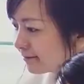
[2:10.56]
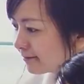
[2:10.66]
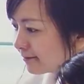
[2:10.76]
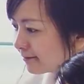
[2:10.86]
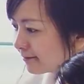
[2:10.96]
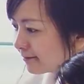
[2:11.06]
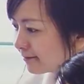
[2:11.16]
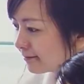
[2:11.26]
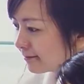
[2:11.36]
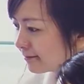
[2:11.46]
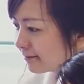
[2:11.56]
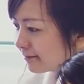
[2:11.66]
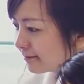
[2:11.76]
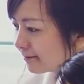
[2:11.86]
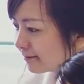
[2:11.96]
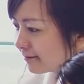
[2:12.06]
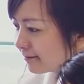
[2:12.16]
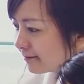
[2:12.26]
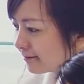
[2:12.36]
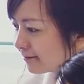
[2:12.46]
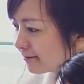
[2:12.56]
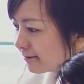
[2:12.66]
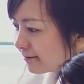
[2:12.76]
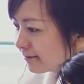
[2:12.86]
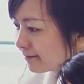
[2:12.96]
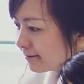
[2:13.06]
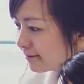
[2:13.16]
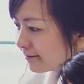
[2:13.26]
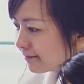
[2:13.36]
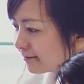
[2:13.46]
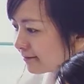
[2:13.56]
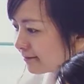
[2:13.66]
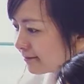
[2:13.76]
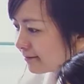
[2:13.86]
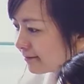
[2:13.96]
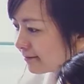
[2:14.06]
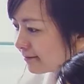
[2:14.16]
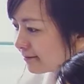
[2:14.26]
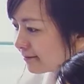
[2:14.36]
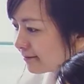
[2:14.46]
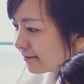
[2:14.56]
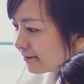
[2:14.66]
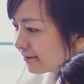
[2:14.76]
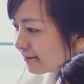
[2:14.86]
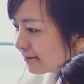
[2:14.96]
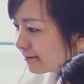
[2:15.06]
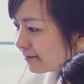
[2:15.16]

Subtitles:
(silent)